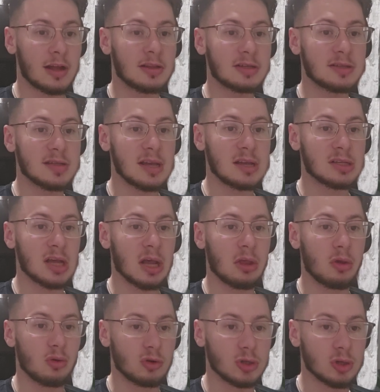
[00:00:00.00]
That is the
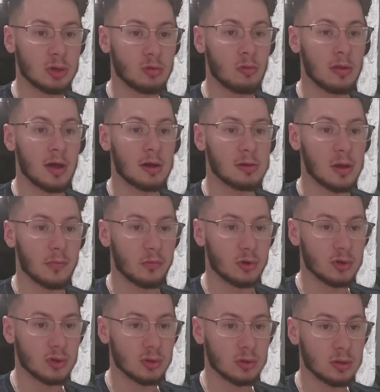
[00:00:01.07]
execution without
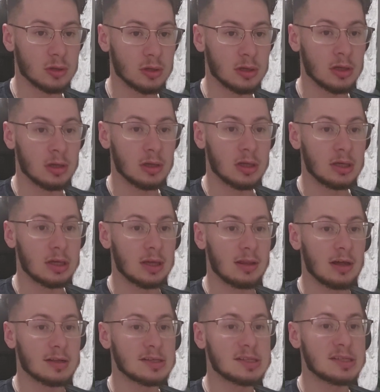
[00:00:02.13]
emotion.
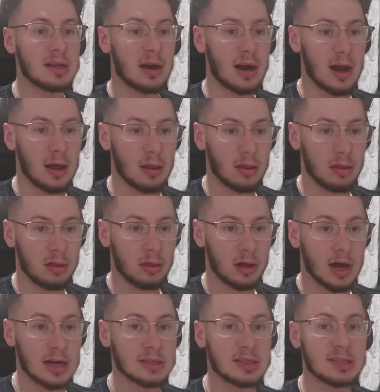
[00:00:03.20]
That is wrath
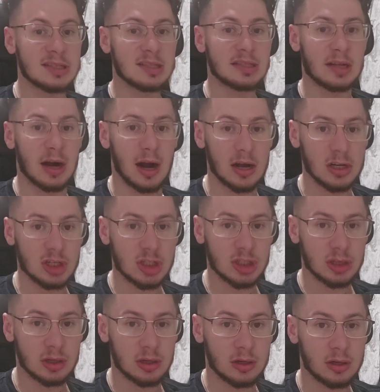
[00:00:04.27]
as a
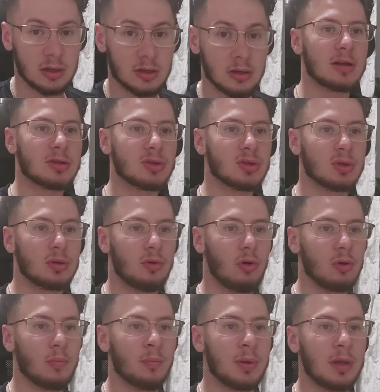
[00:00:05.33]
structure. And that's
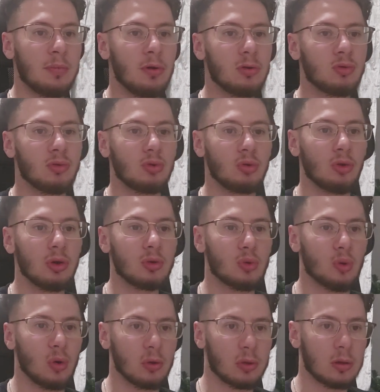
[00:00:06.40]
what people do
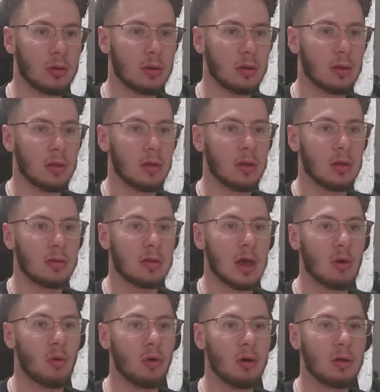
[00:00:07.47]
not want.
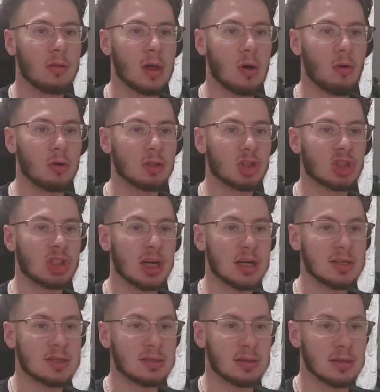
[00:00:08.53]
They want
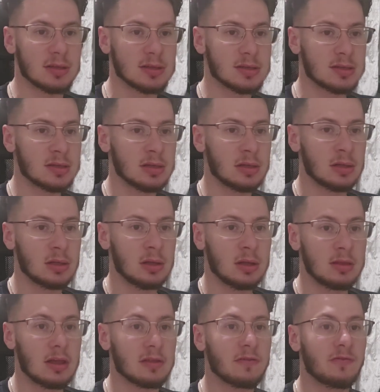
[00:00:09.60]
justice
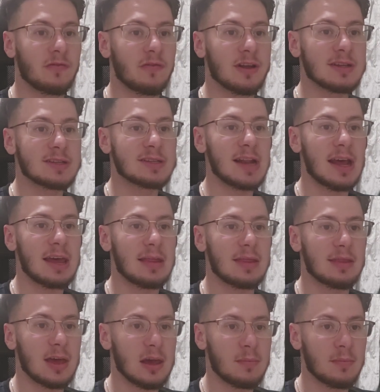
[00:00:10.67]
that feels
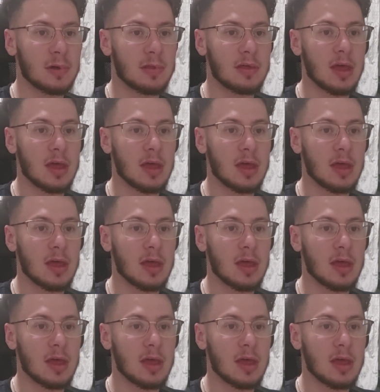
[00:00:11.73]
like them.